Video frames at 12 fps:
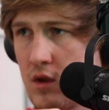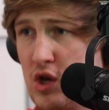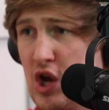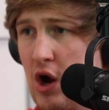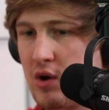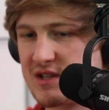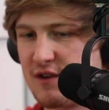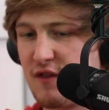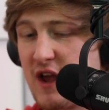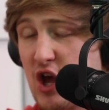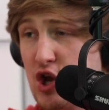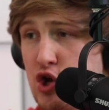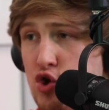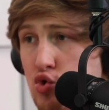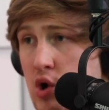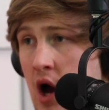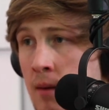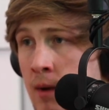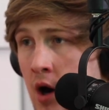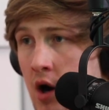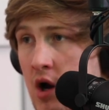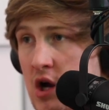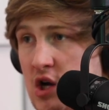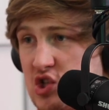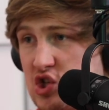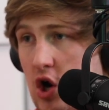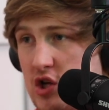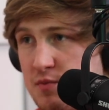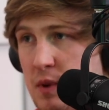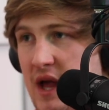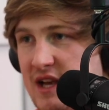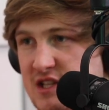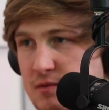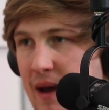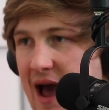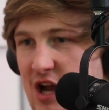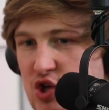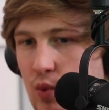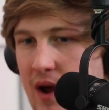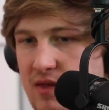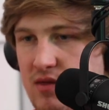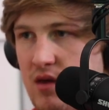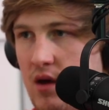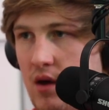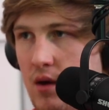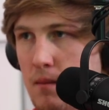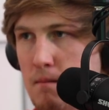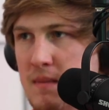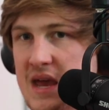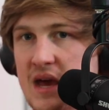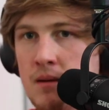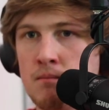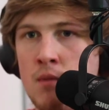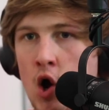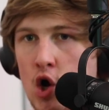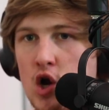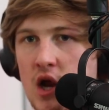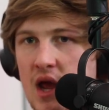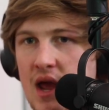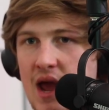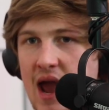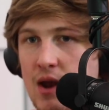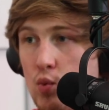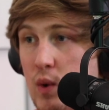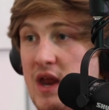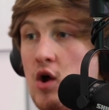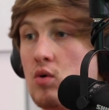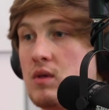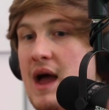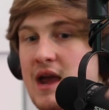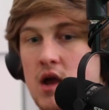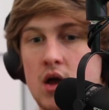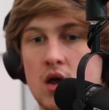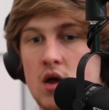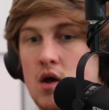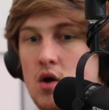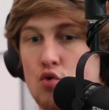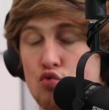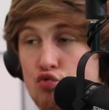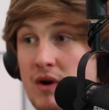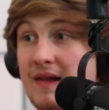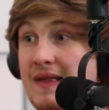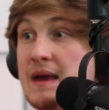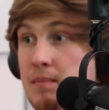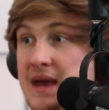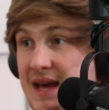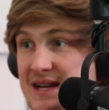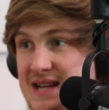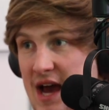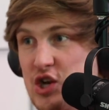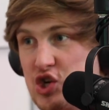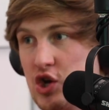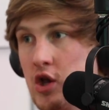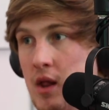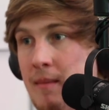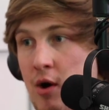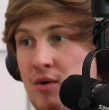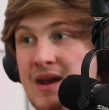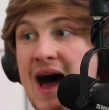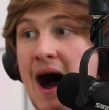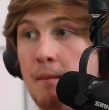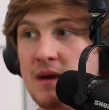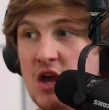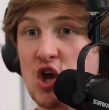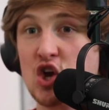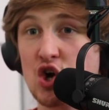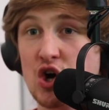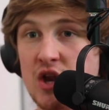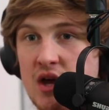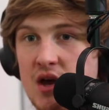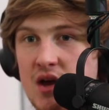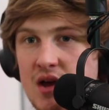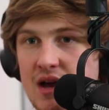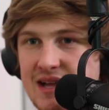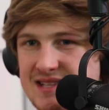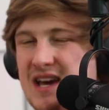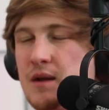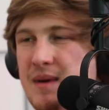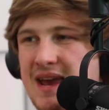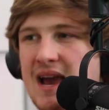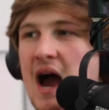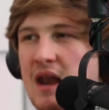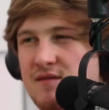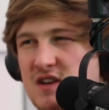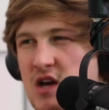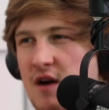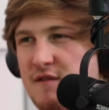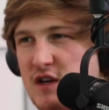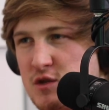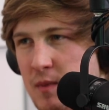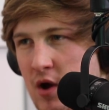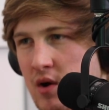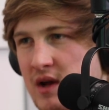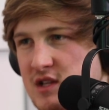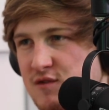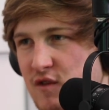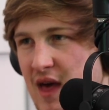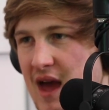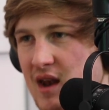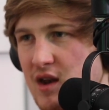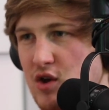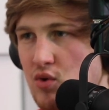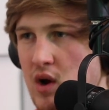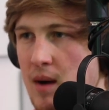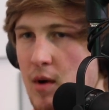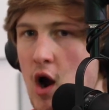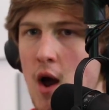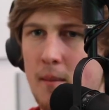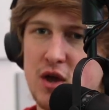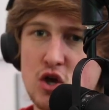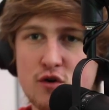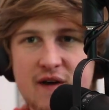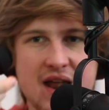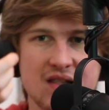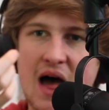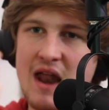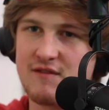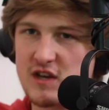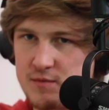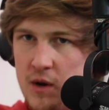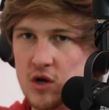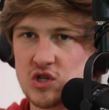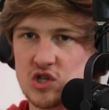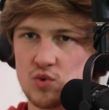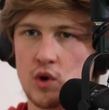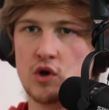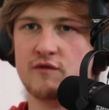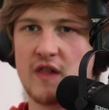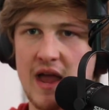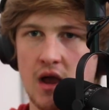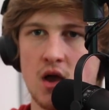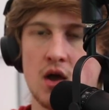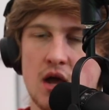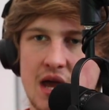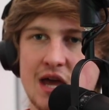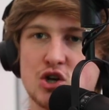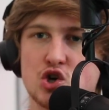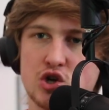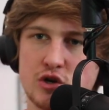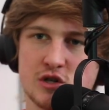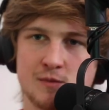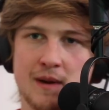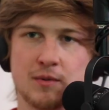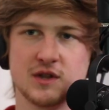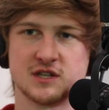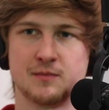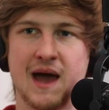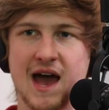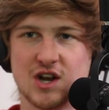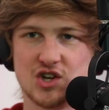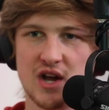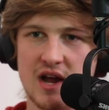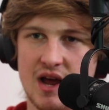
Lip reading: You know, because if like a newcomer starts playing Smash with me and Mark and we don't like really be intentional about not being good, it's going to be kind of a tough experience for that newcomer. But you've had a lot of experiences where you've like introduced people to Smash.